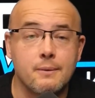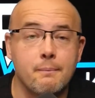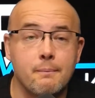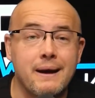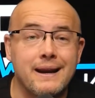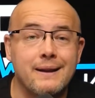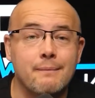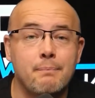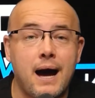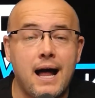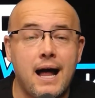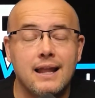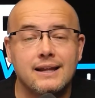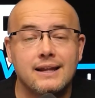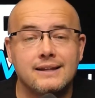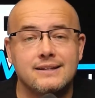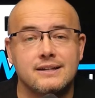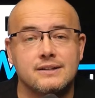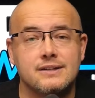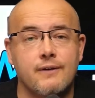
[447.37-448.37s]
to
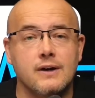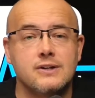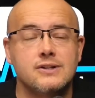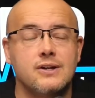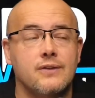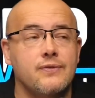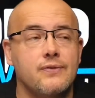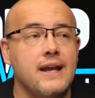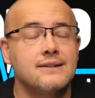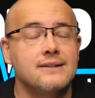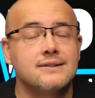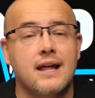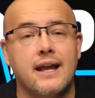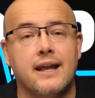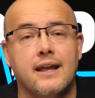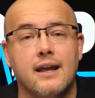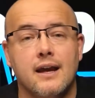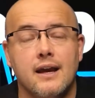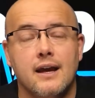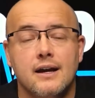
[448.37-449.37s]
metabolic dysfunction, things
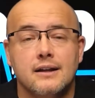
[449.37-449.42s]
like